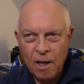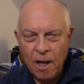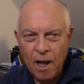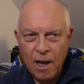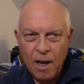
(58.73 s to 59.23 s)

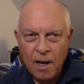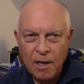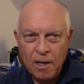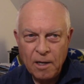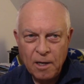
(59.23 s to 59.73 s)
I, I,
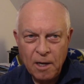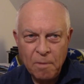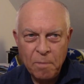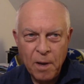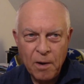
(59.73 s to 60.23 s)

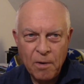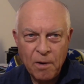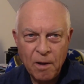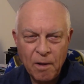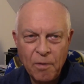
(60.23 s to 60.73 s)
did
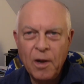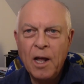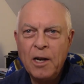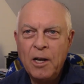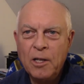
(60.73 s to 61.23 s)
better than
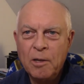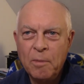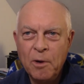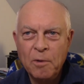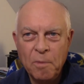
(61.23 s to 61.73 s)
I did the
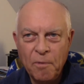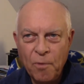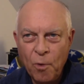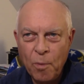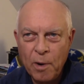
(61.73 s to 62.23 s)
month
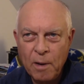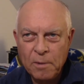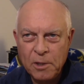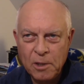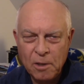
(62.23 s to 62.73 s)
before but I'm
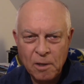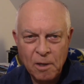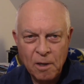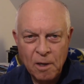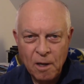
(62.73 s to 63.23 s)
still
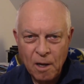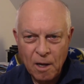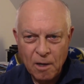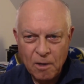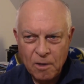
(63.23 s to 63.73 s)

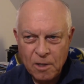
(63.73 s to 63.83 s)
a good